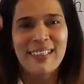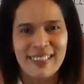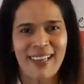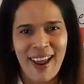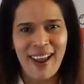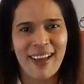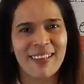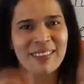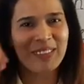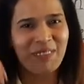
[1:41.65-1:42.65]

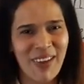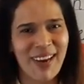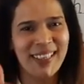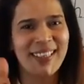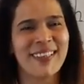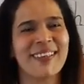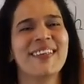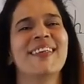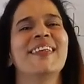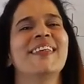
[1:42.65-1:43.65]
Yes, very
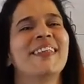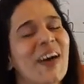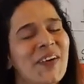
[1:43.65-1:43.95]
good.